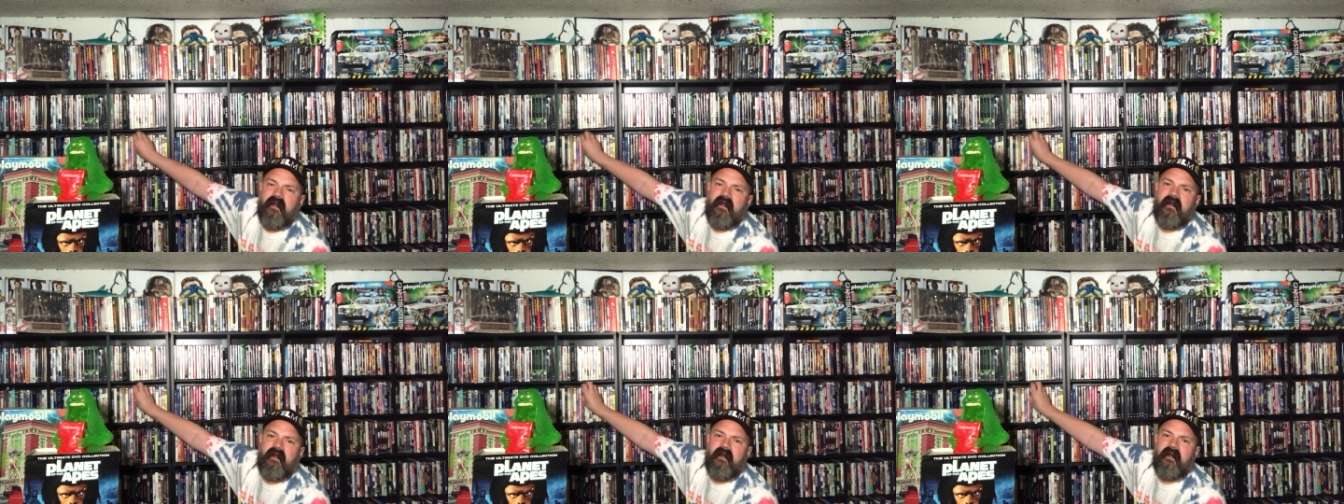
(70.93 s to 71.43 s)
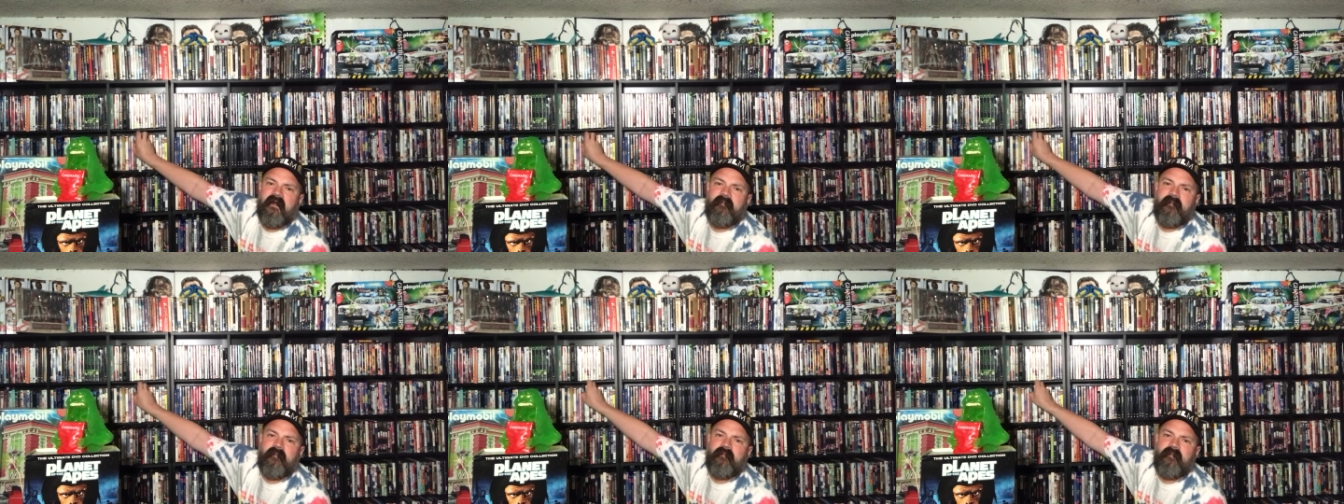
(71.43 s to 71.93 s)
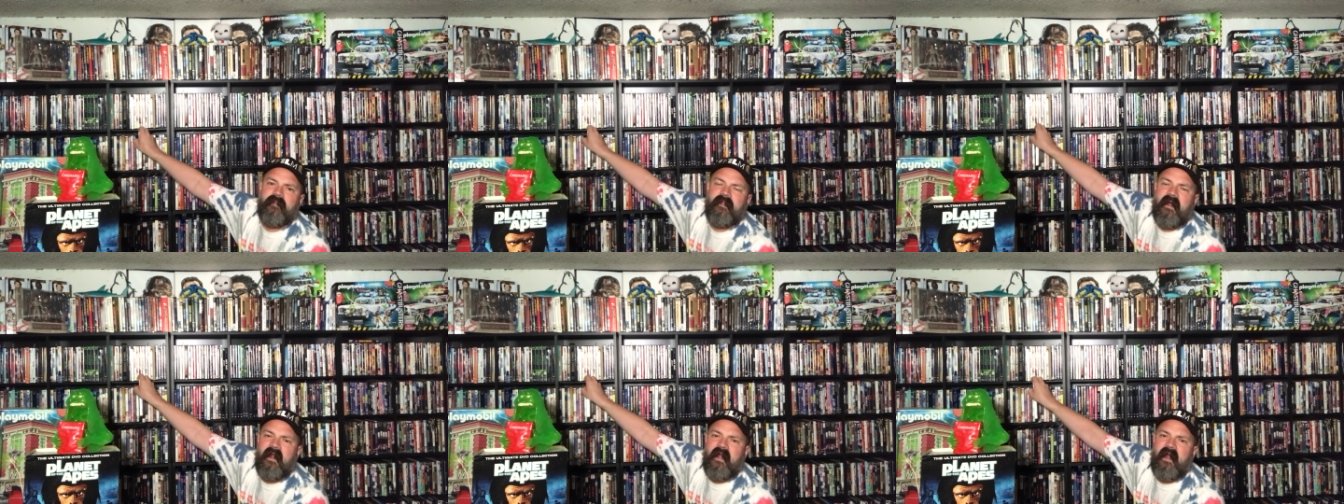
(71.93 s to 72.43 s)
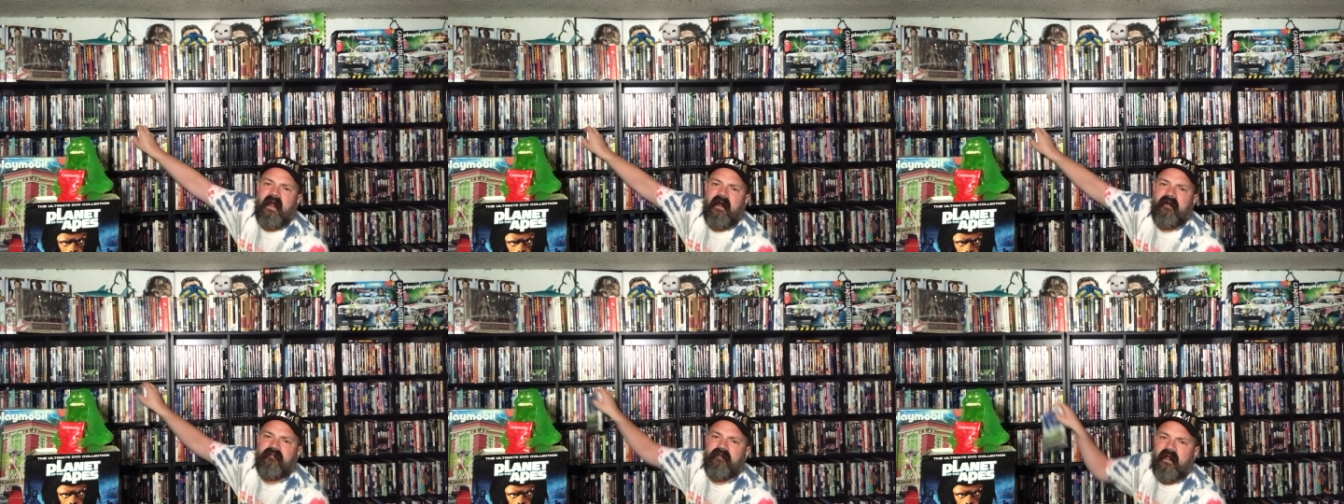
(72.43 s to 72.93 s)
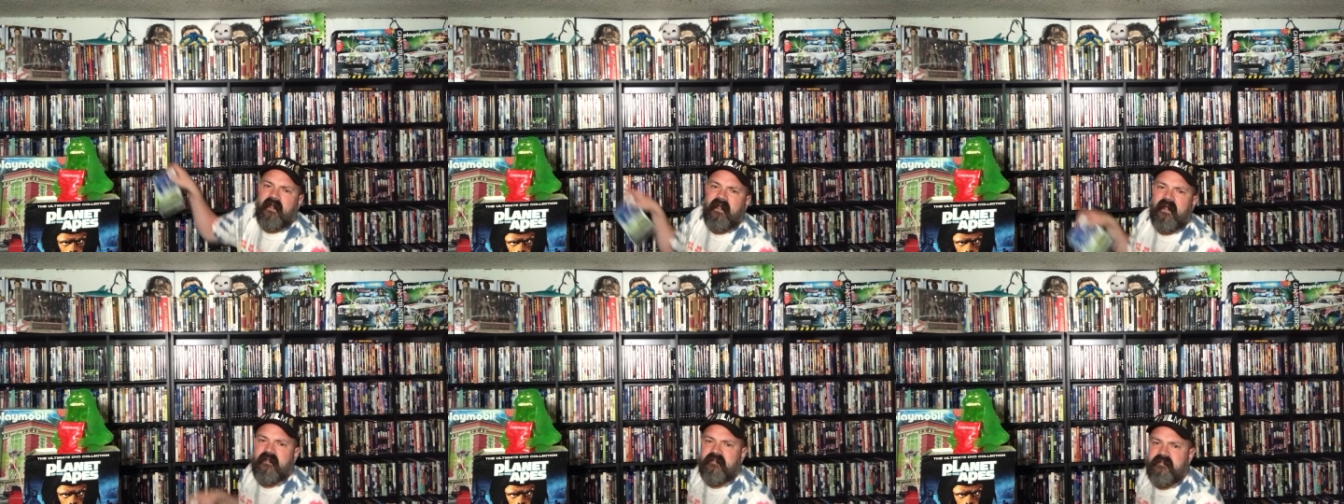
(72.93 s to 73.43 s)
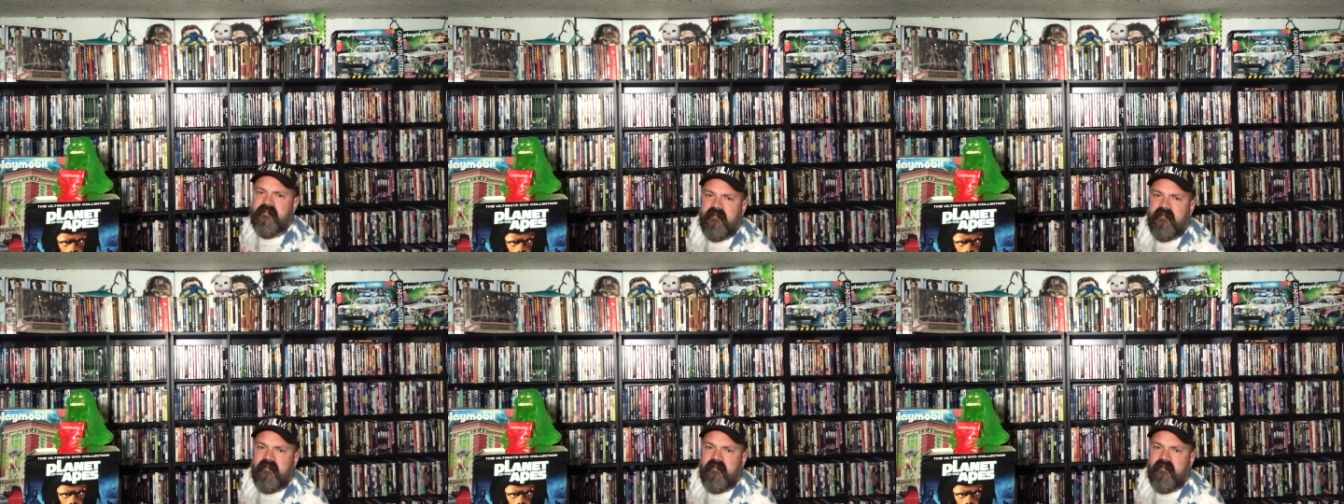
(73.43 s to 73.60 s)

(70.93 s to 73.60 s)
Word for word: um, that I have, I guess,